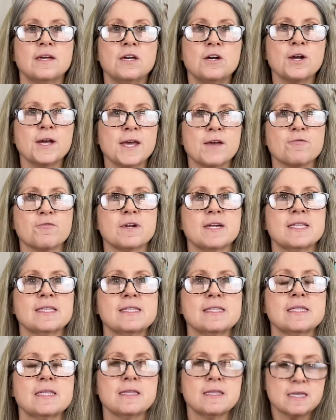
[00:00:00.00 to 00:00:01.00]
Okay friends,
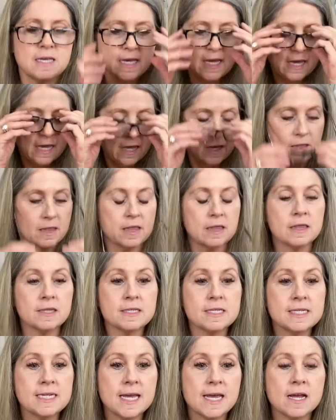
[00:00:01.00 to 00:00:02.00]

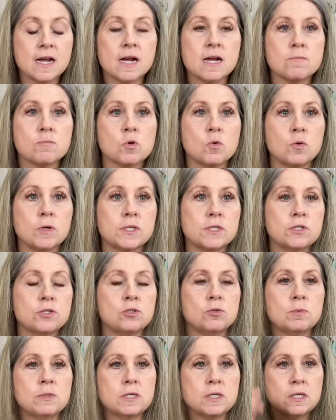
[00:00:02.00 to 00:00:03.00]
today I'm going to
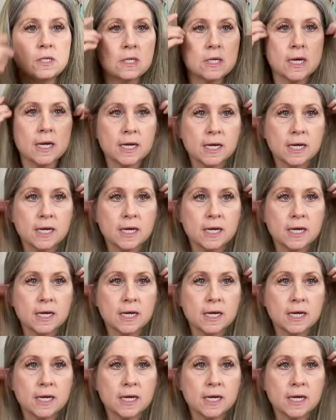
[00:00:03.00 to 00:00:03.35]
be